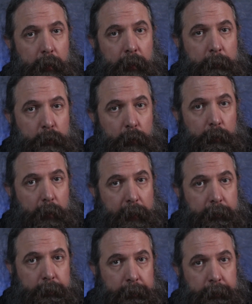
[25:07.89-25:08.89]
it more
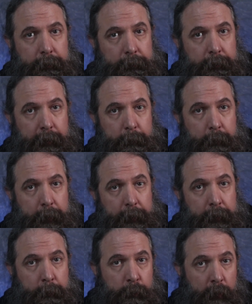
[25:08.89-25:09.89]
likely that my
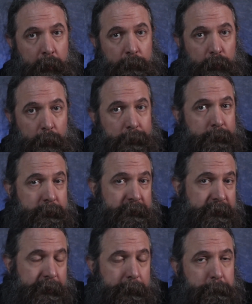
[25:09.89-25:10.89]
improv will
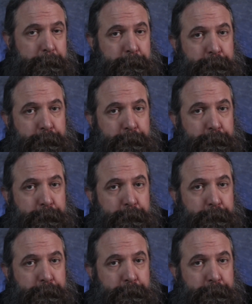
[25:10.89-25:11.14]
succeed.